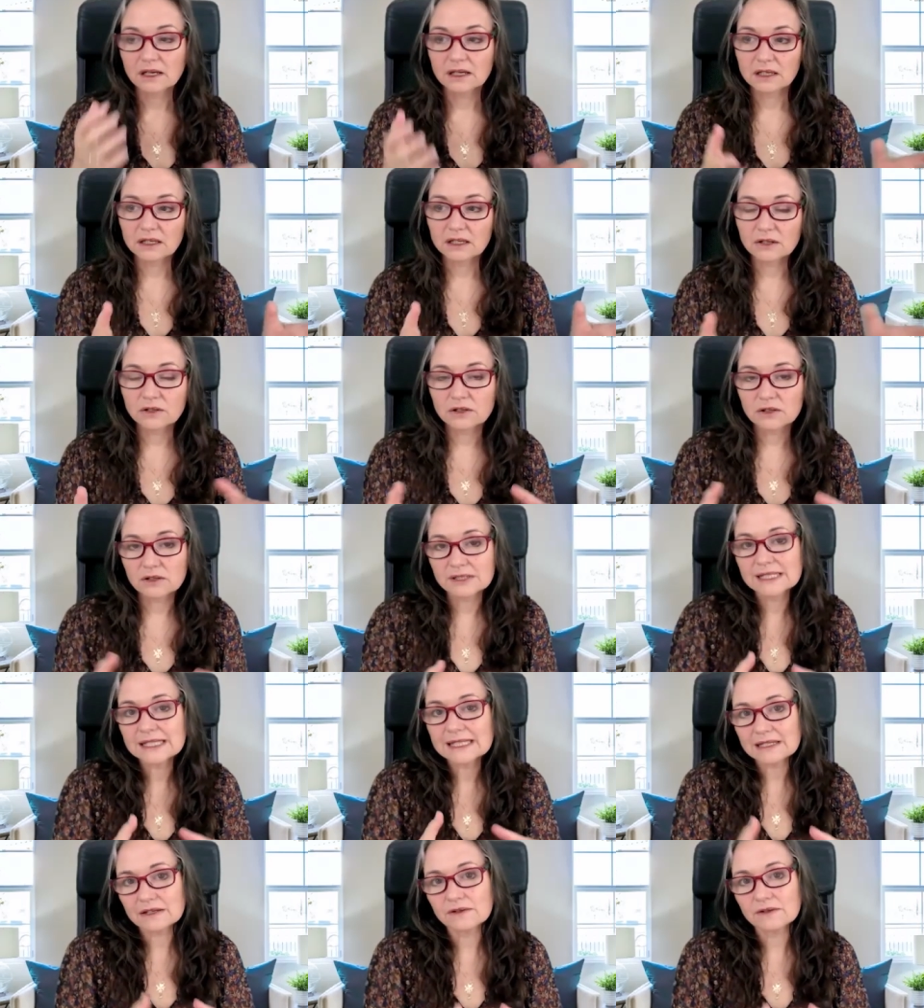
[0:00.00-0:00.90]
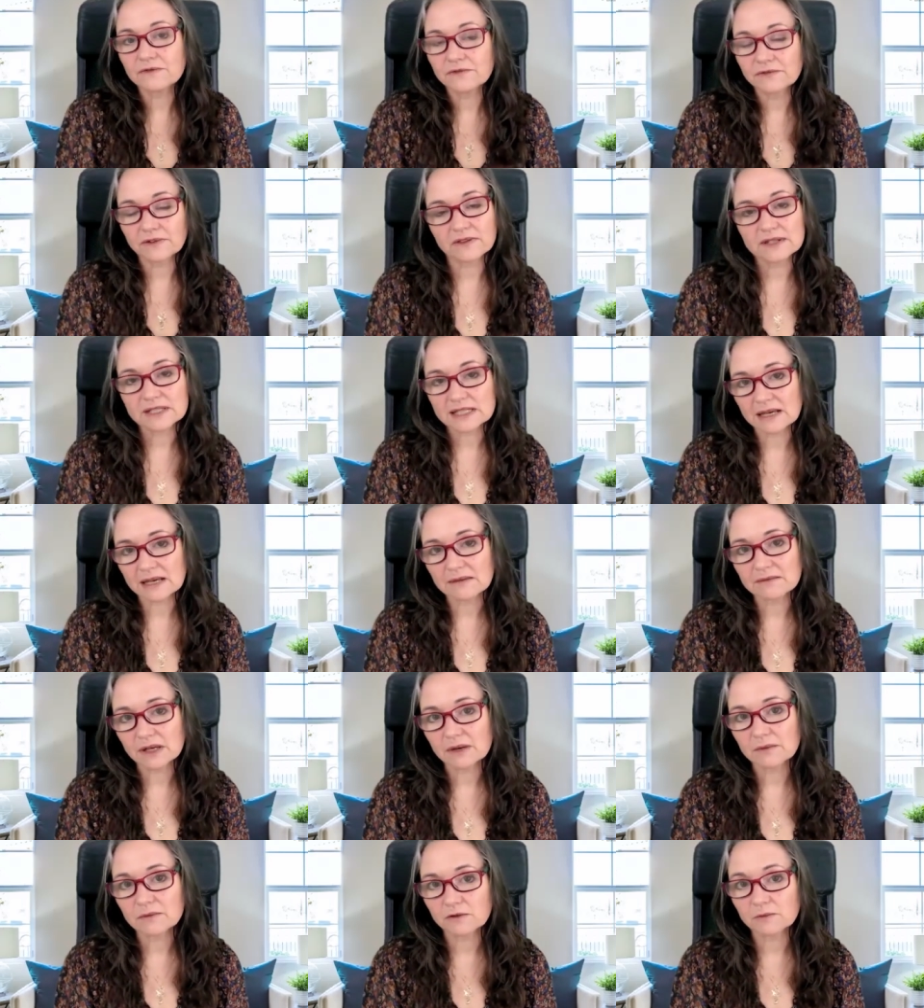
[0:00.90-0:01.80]
you can still fit the same
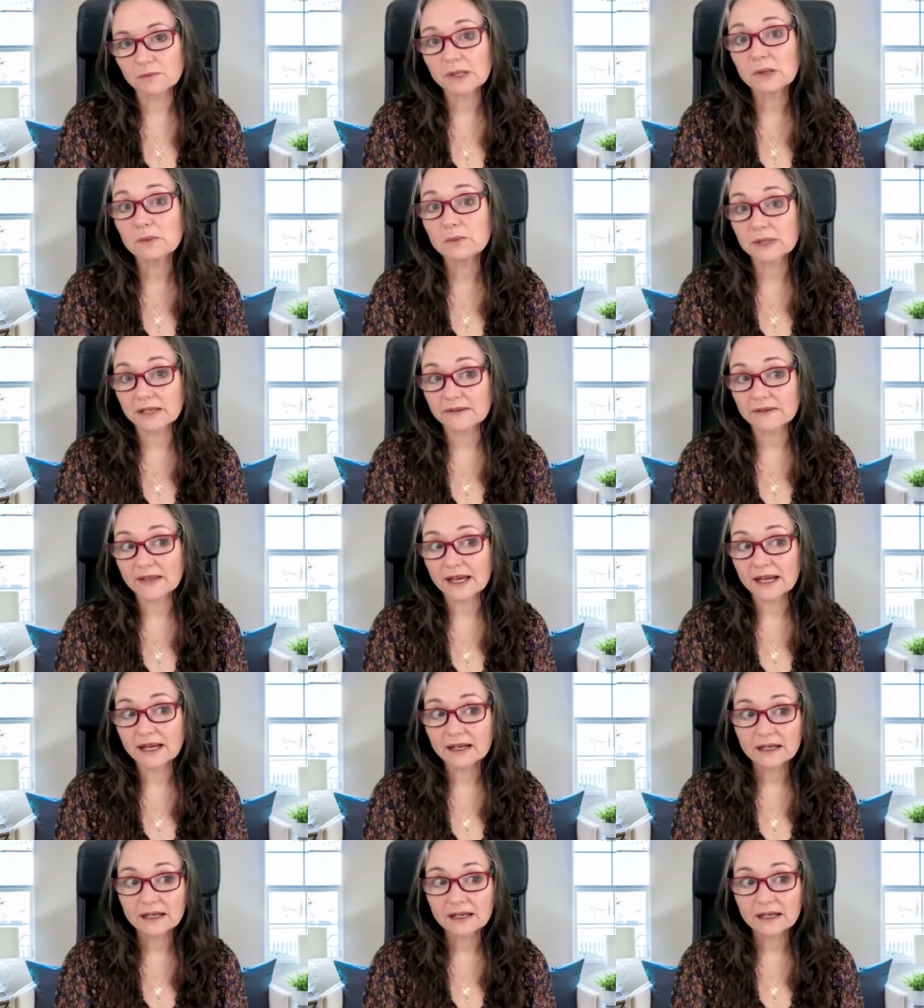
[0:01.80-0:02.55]
number of people in there,